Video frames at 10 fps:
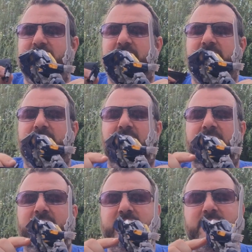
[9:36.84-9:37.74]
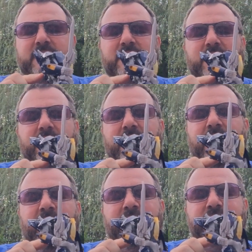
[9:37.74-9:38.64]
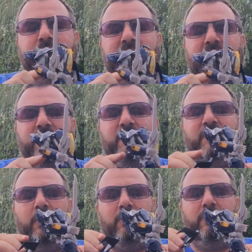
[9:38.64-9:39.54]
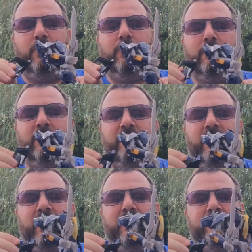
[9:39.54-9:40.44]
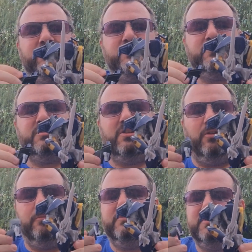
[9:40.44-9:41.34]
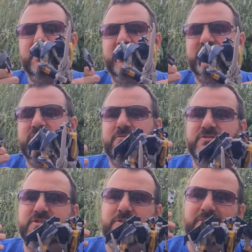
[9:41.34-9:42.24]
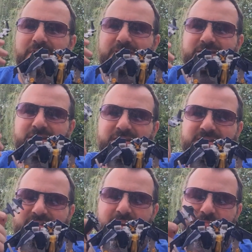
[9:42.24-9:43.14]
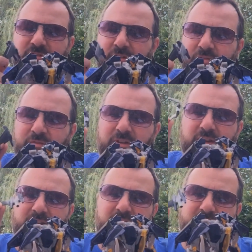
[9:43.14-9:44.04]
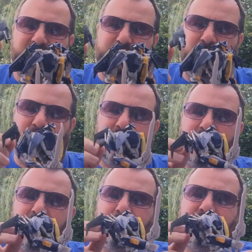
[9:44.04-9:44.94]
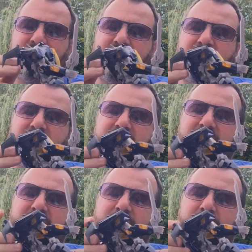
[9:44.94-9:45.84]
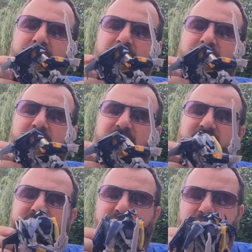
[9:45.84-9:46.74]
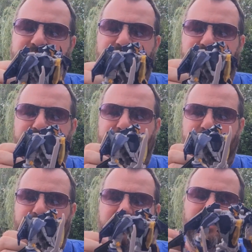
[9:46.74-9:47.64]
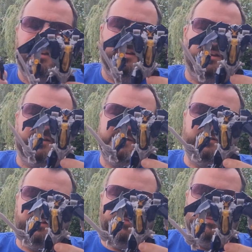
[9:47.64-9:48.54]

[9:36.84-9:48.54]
that it had either some kind of fault, or if I was just a clumsy so-and-so and accidentally snapped off this part here, which turns into the tail section. I still